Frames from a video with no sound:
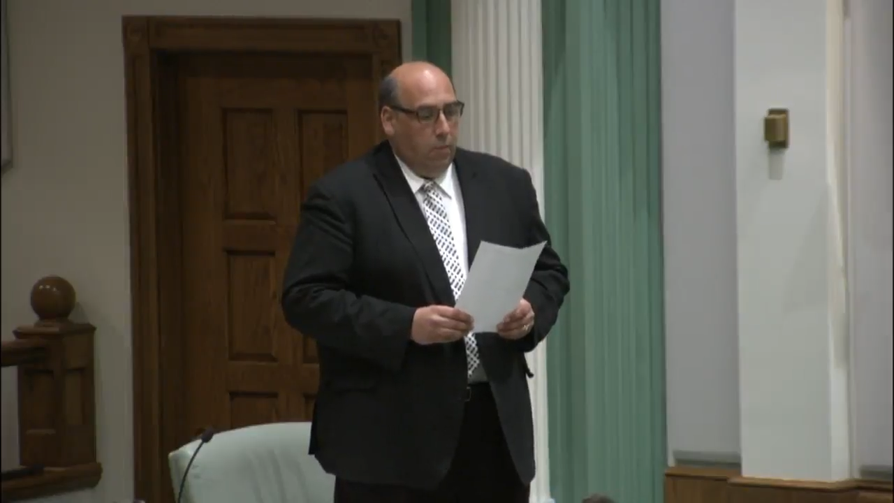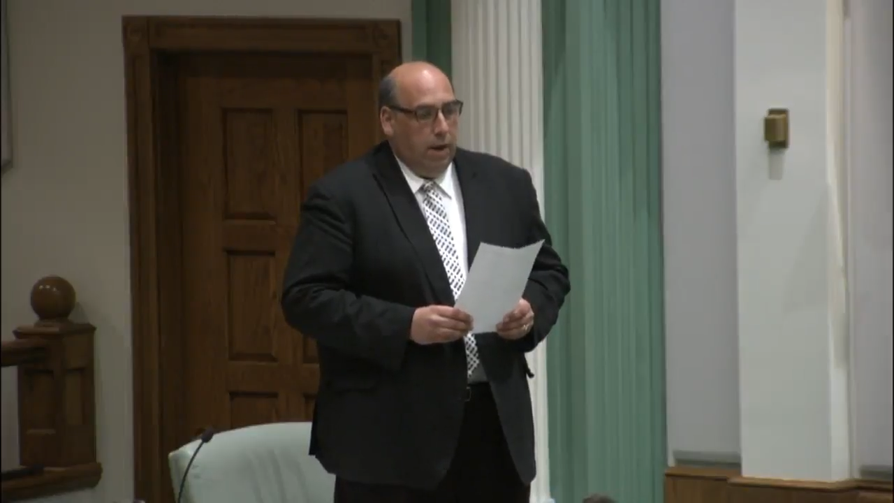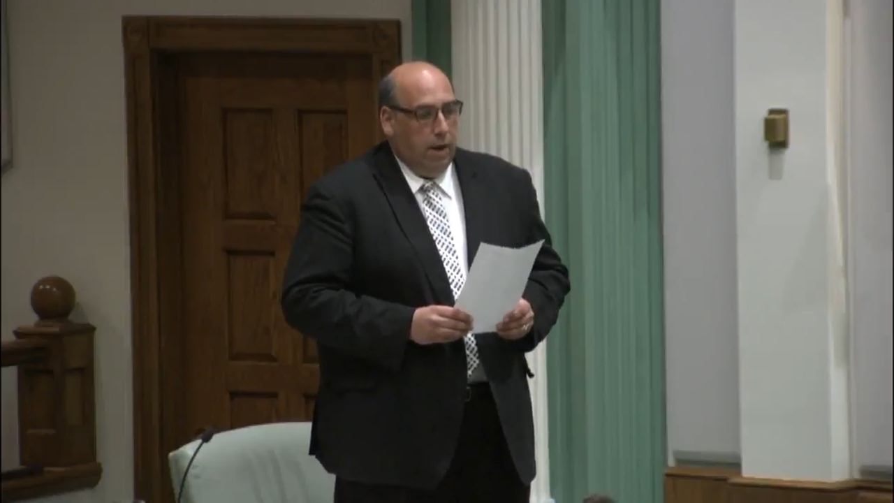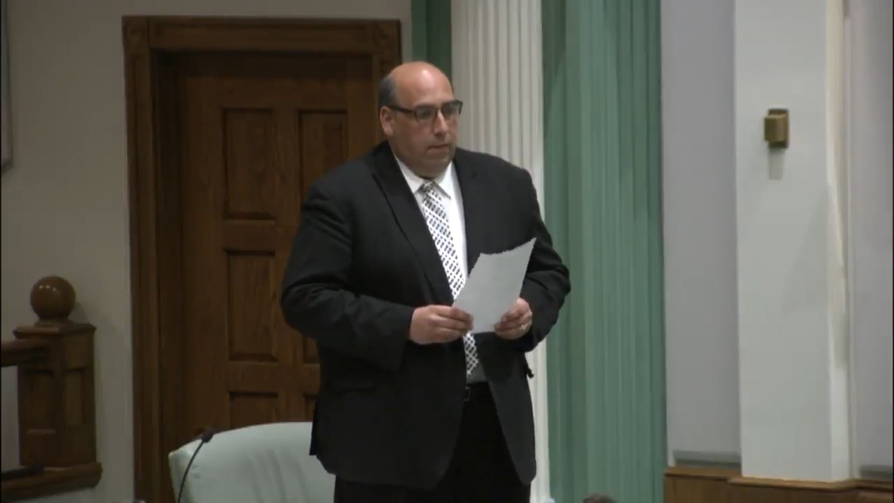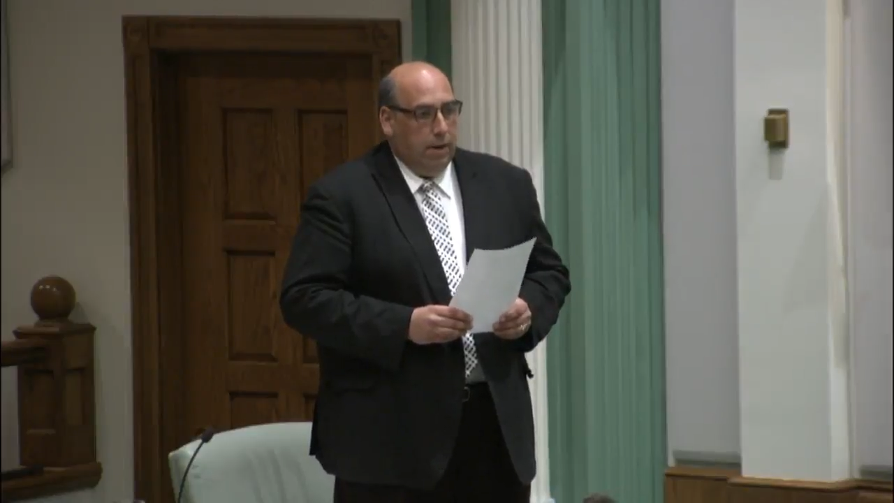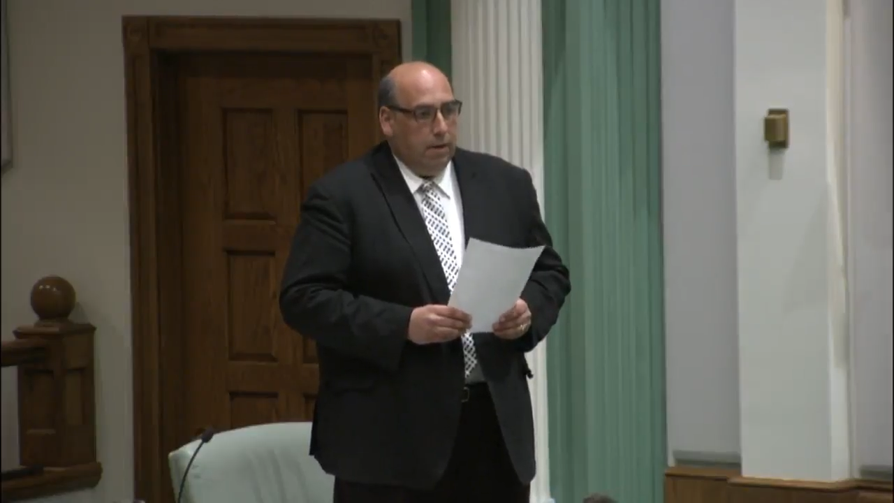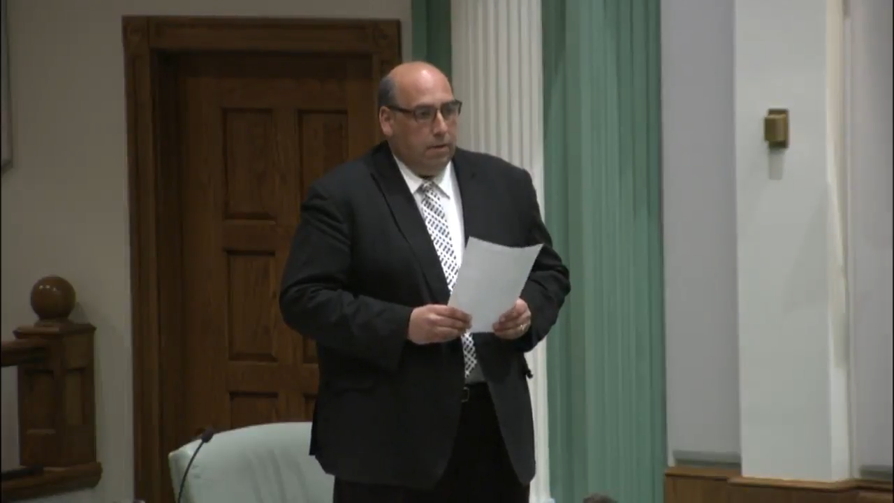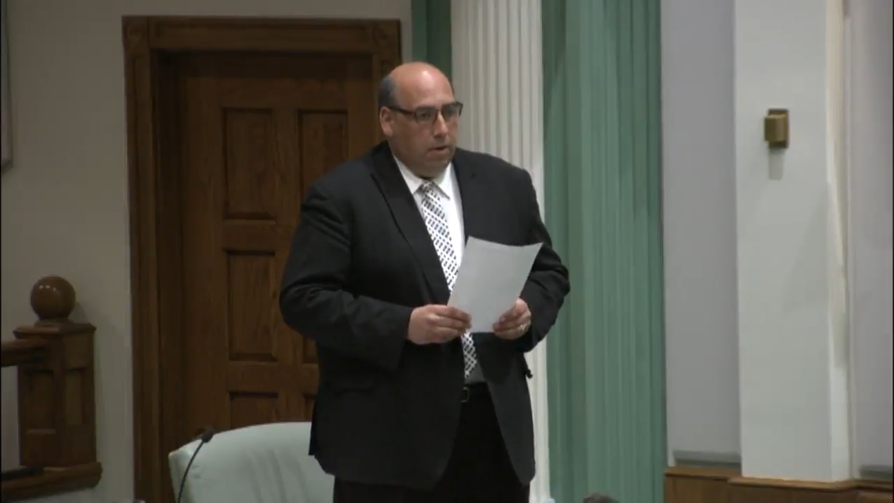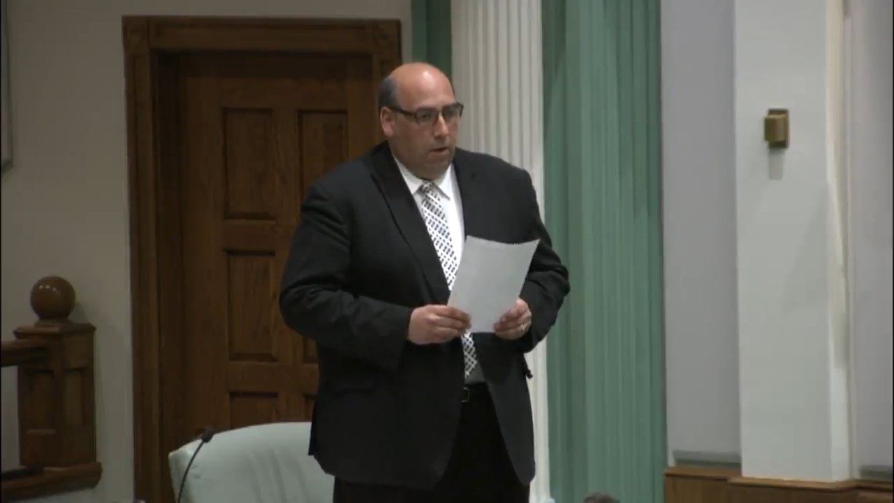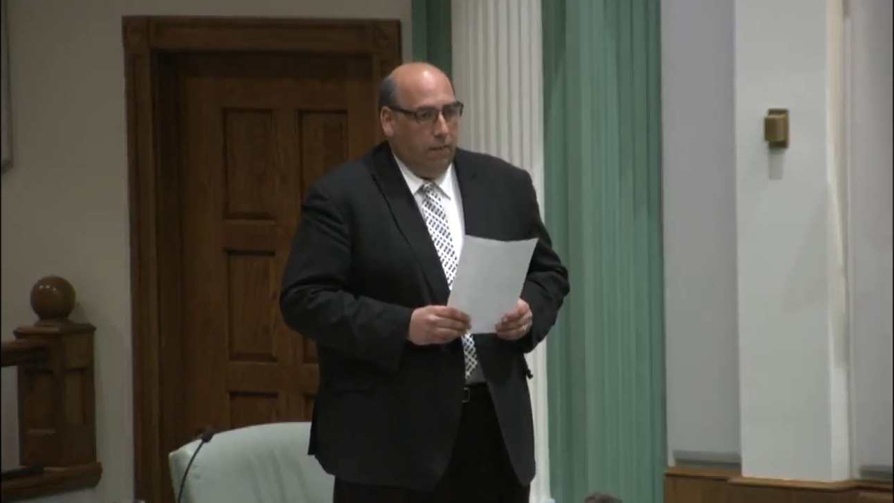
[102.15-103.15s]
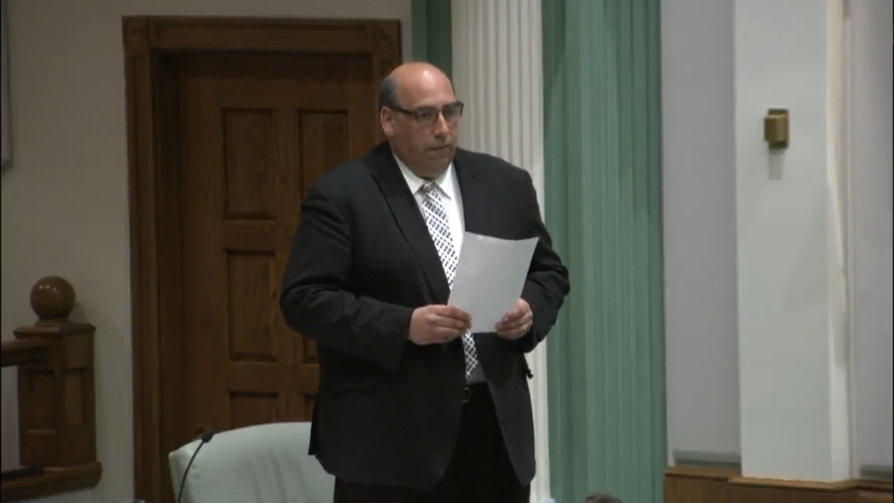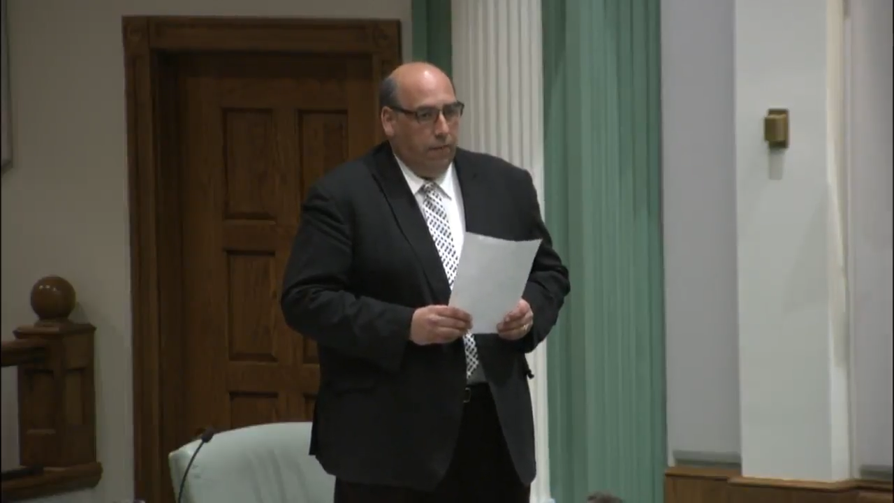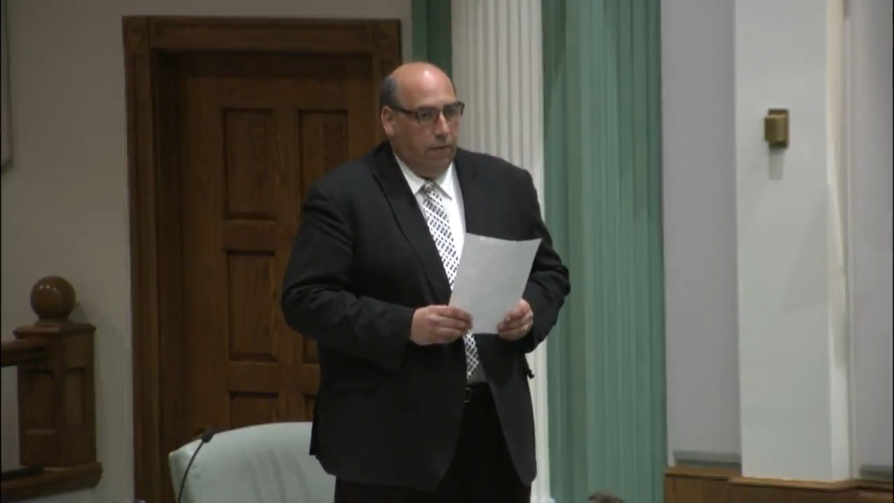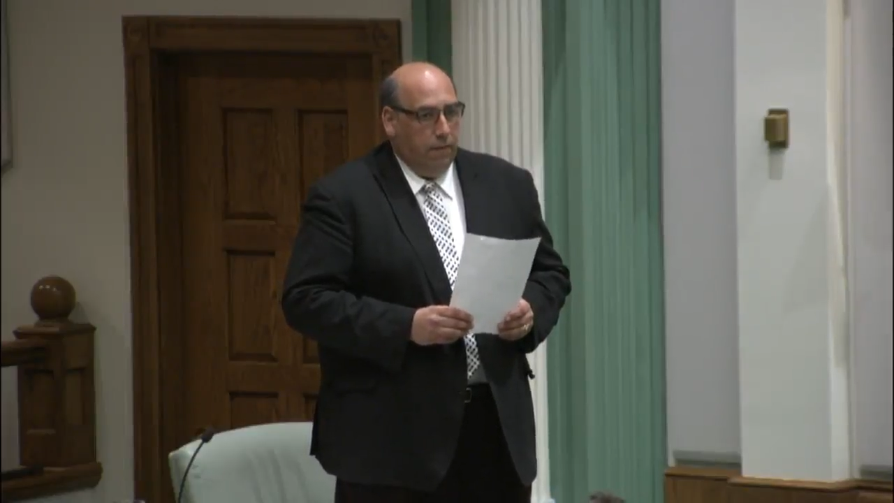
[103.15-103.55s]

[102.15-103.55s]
we are in tough